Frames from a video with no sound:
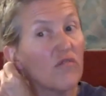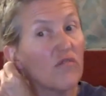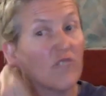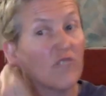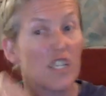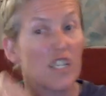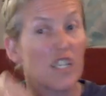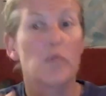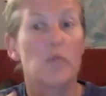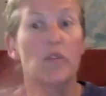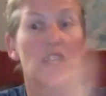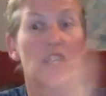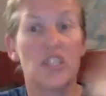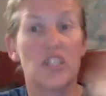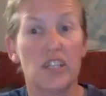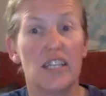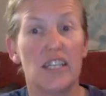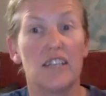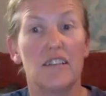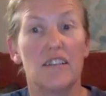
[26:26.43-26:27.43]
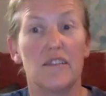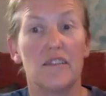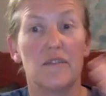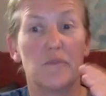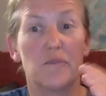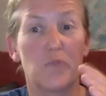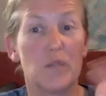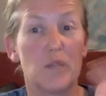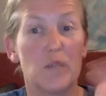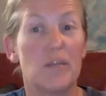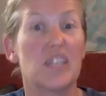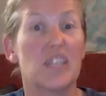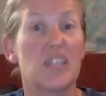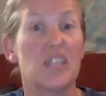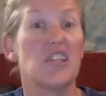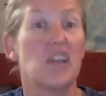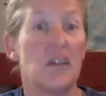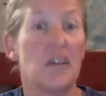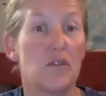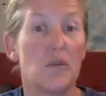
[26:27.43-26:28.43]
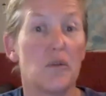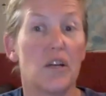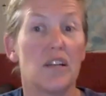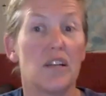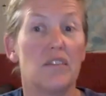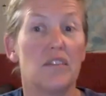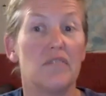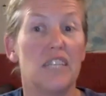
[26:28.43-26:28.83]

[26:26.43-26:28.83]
a spreadsheet of pretty much everyone